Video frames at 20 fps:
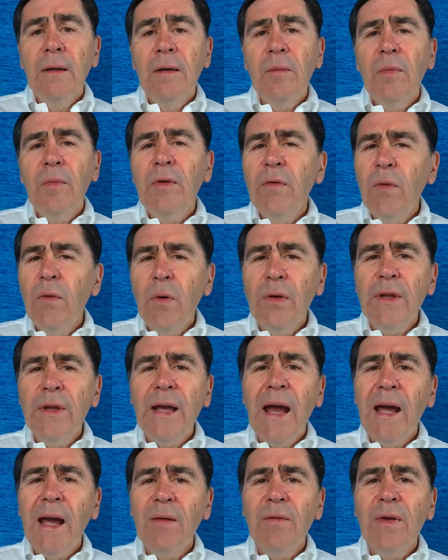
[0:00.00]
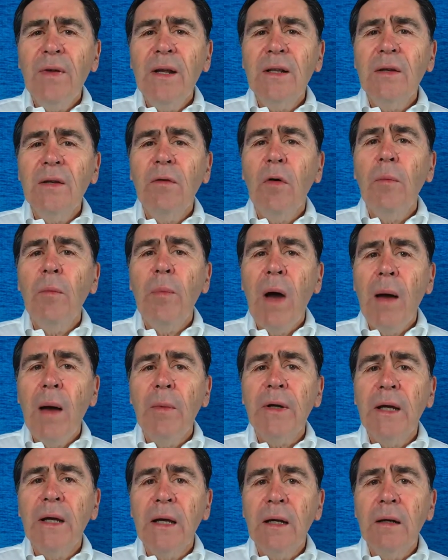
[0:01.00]
Before the advent of
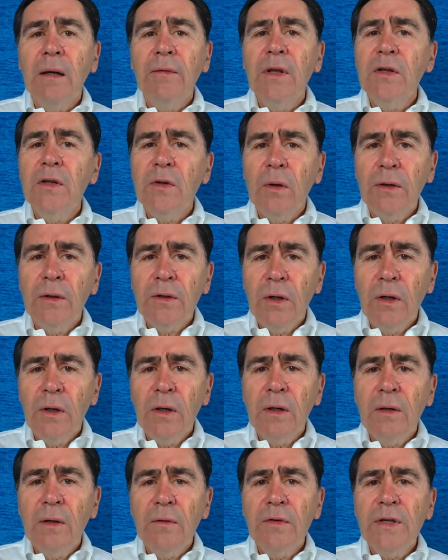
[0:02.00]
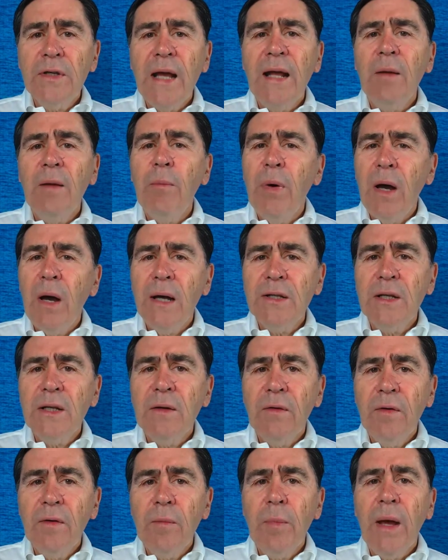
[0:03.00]
Obamacare, these alternatives had a
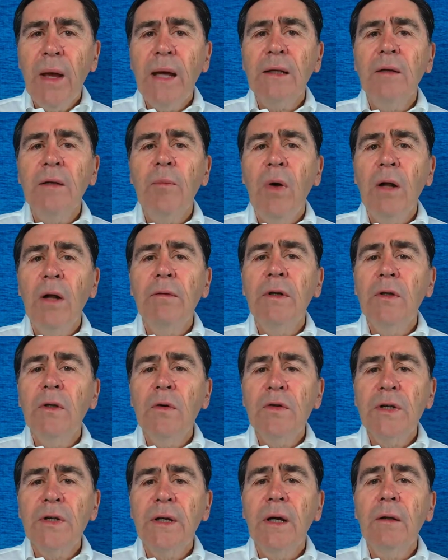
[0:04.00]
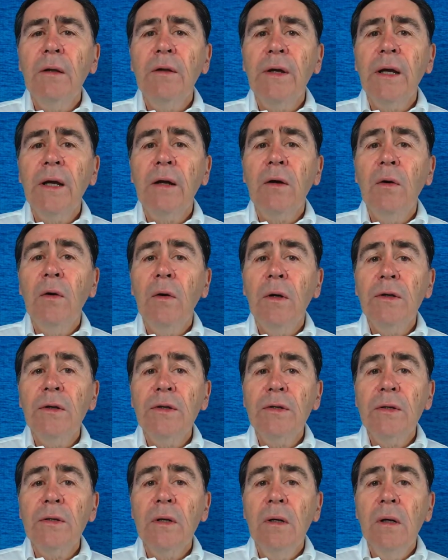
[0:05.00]
positive impact upon reducing healthcare
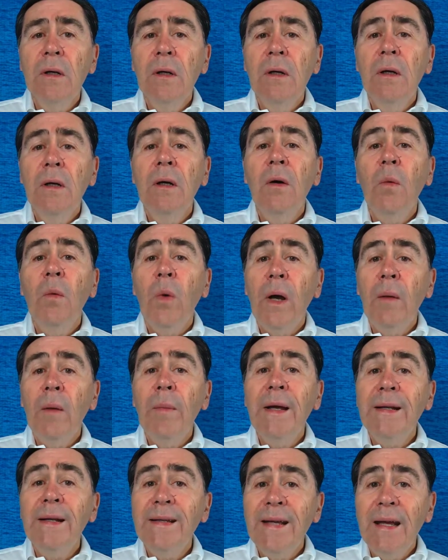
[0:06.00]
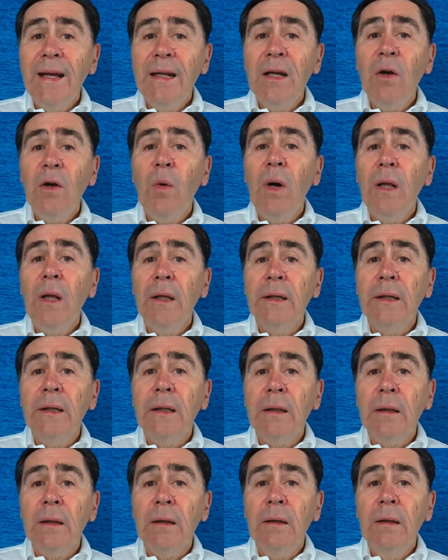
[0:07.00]
costs while maintaining
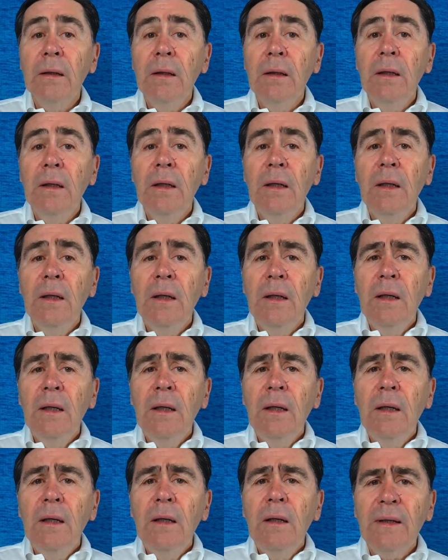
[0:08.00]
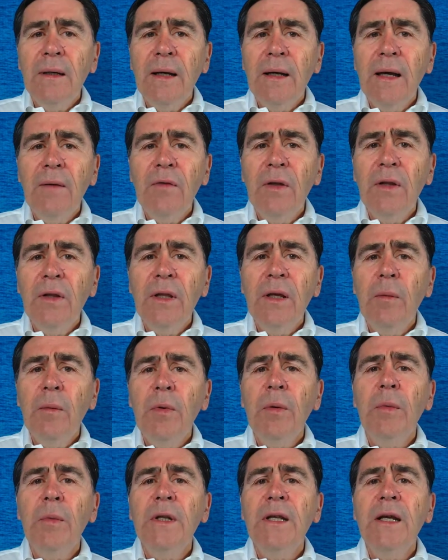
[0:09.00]
quality. After the
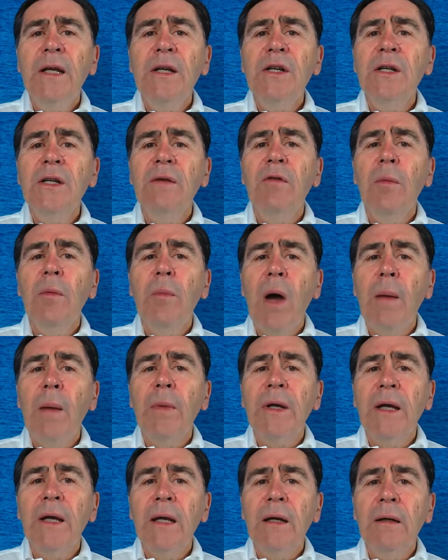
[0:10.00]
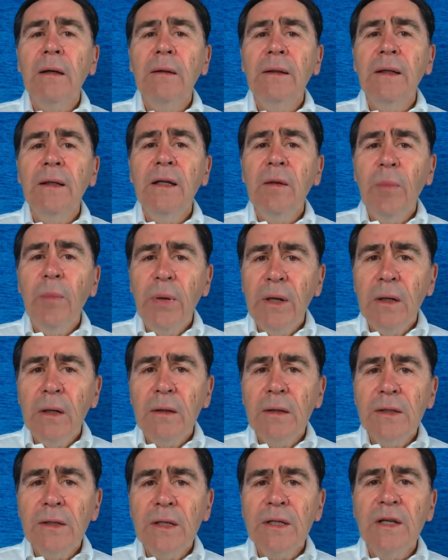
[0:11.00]
implementation of Obamacare, it
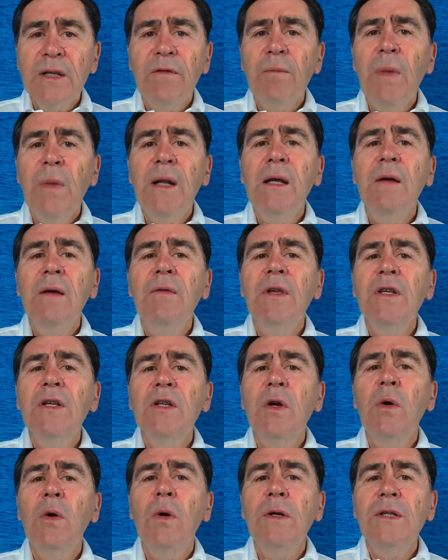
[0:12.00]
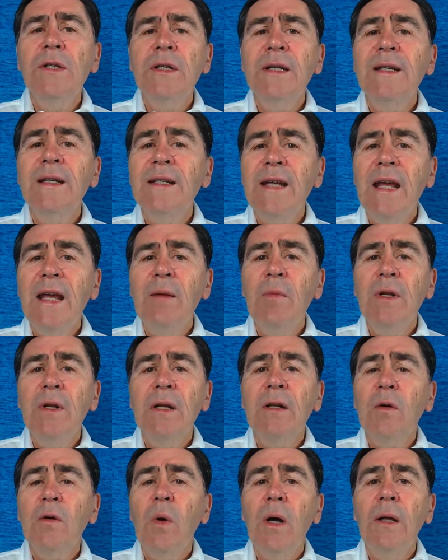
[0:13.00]
appears as if many of these cost containment
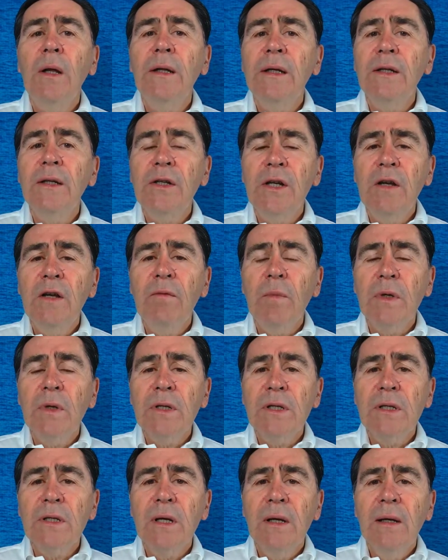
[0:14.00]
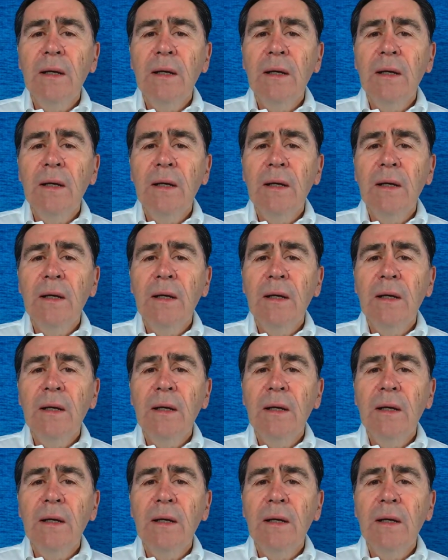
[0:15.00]
and quality achievements